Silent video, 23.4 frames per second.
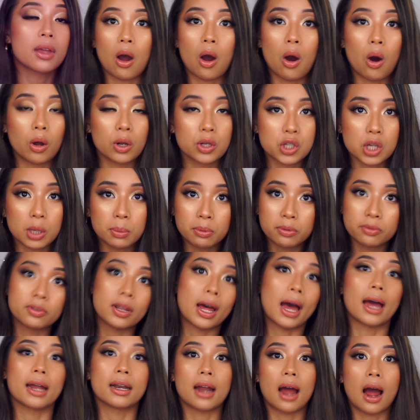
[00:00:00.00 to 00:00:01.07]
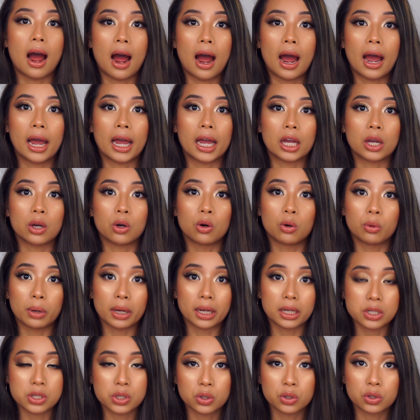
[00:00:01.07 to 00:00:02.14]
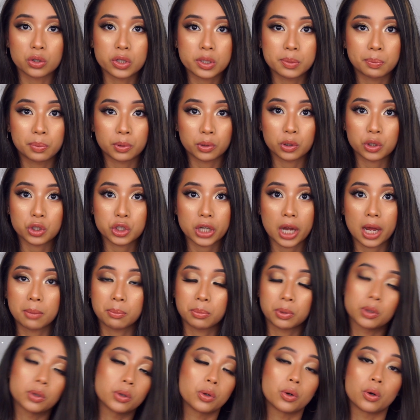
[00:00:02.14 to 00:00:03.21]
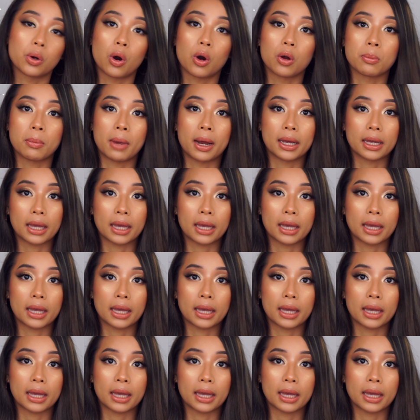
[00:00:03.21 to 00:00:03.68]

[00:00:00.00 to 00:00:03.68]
On top of that, I always use blue shampoo on my